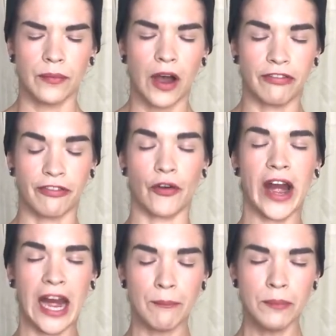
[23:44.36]
a
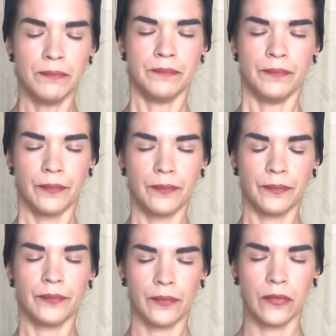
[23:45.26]
frame
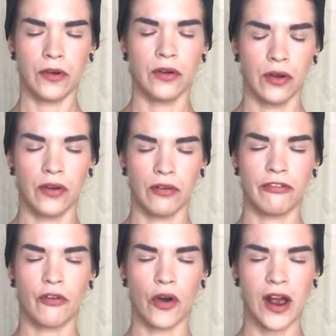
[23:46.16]

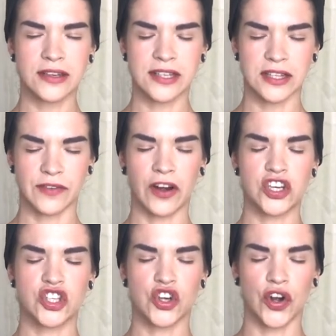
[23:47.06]
for us that's very
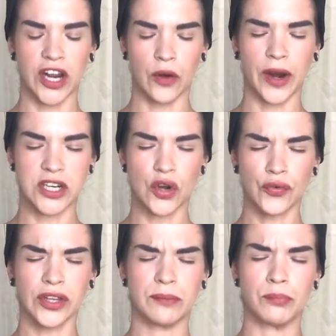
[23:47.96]
sturdy in a way. Don't
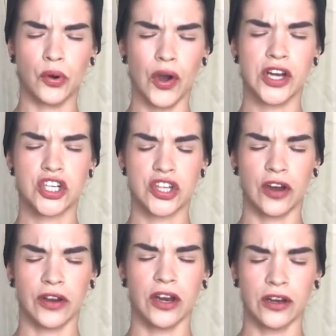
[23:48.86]
really push
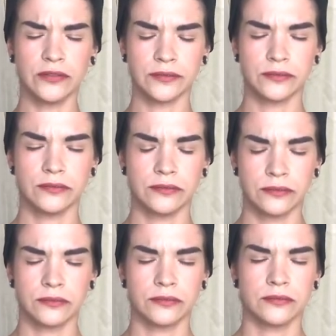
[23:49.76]
though, you know?
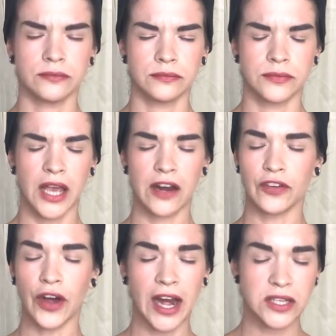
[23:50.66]
And if
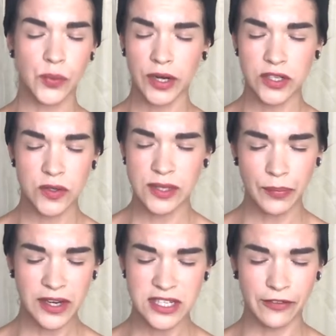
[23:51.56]
your hands want to do
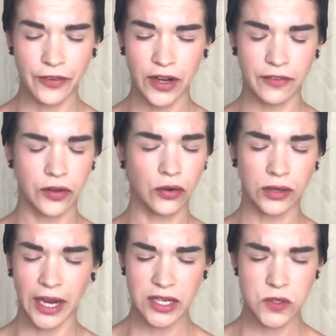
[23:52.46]
something different, if you don't
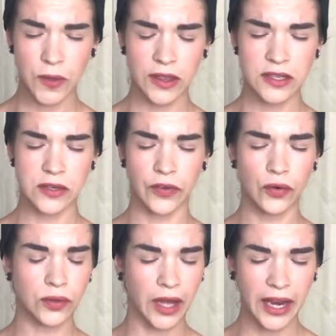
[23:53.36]
like doing this, if you
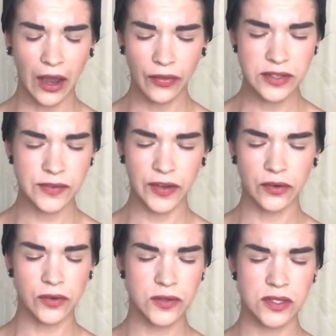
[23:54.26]
don't like how this
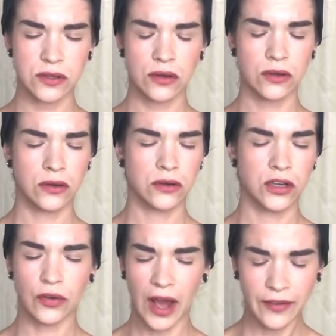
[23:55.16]
feels,
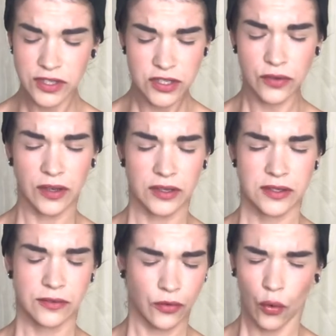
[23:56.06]
you don't have to do
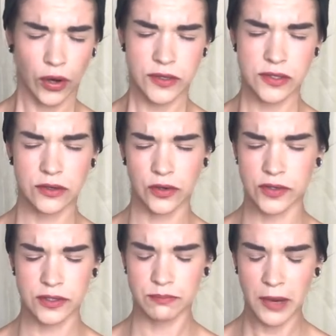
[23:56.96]
this, of course.
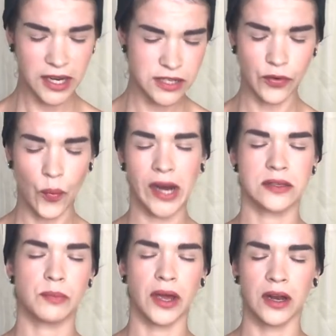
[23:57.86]
There's many different
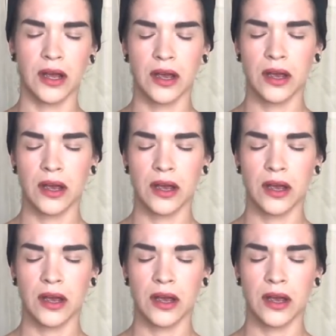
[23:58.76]
ways, but